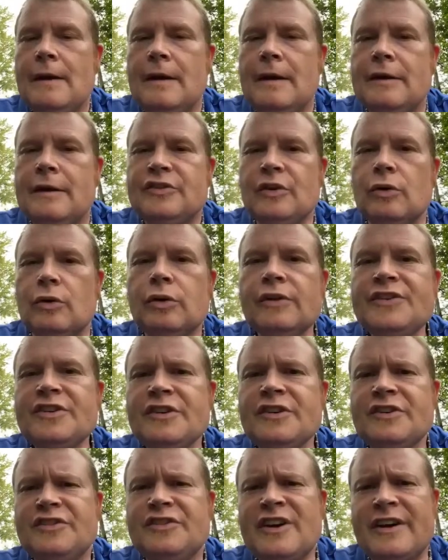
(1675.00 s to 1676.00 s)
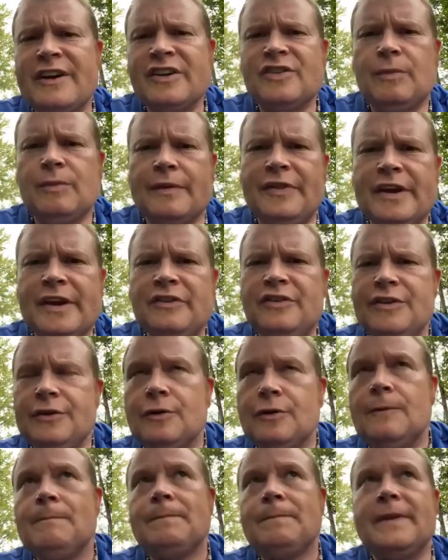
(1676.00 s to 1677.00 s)
So hallucinogenics, what they
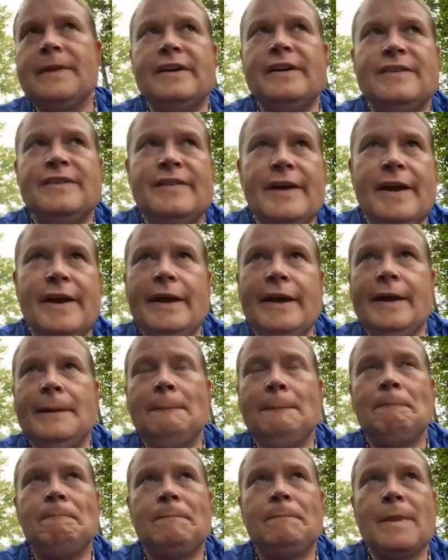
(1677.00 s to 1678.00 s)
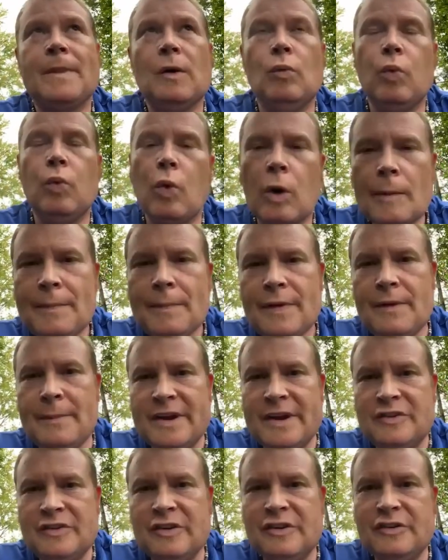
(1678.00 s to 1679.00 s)
do is they warp the
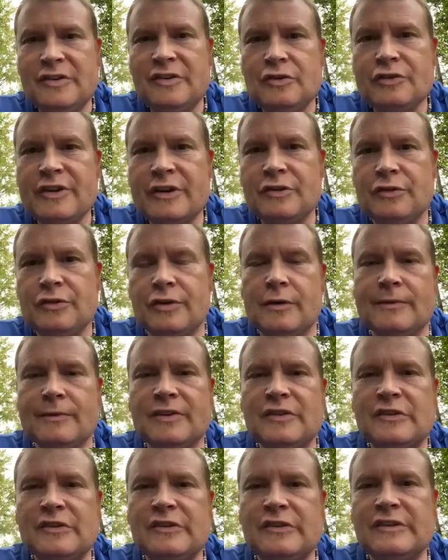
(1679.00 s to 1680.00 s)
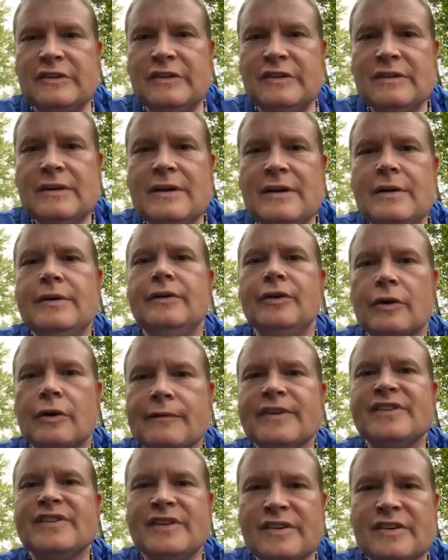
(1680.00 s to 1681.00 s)
messages your central nervous
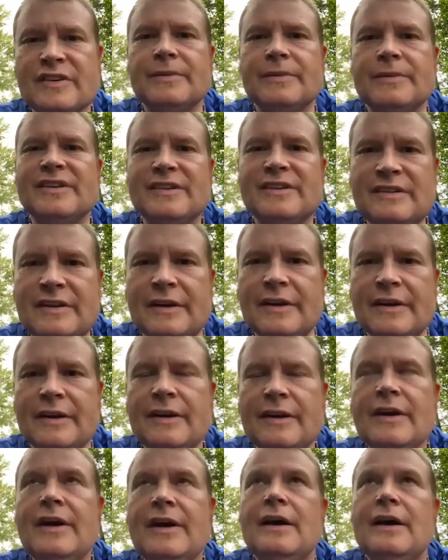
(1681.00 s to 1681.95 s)
system is seeing.